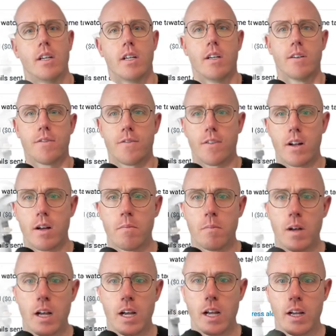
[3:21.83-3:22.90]

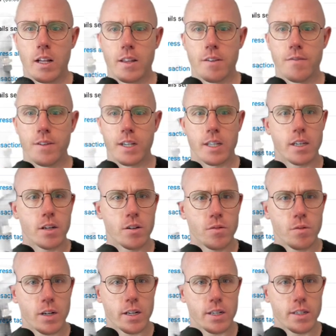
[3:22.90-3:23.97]
from the video.
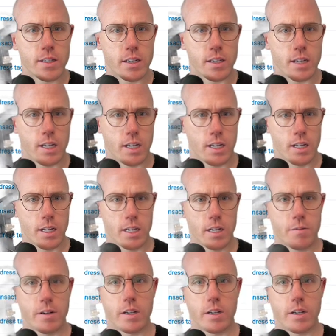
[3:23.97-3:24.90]
Where is it? Here we